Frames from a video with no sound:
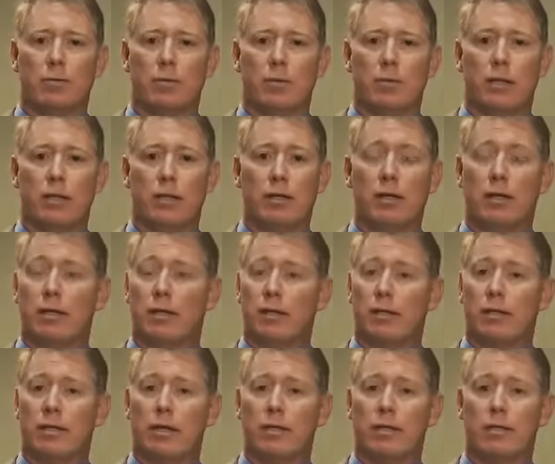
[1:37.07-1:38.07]
One
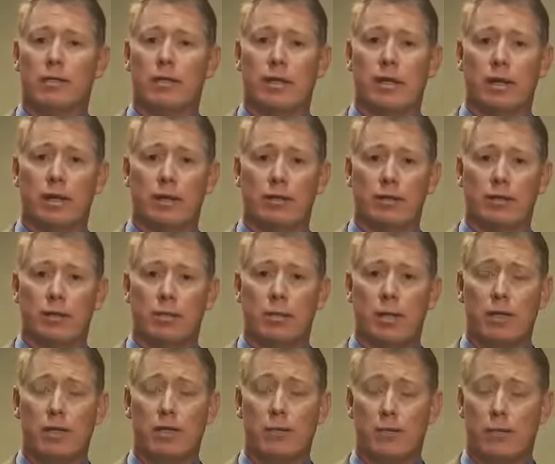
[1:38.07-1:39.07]
is that the scanner is
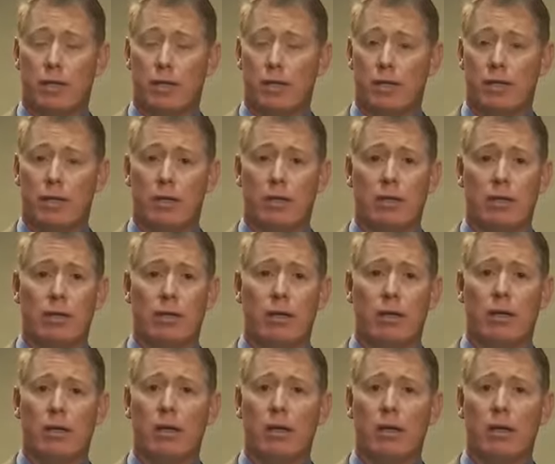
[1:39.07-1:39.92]
based on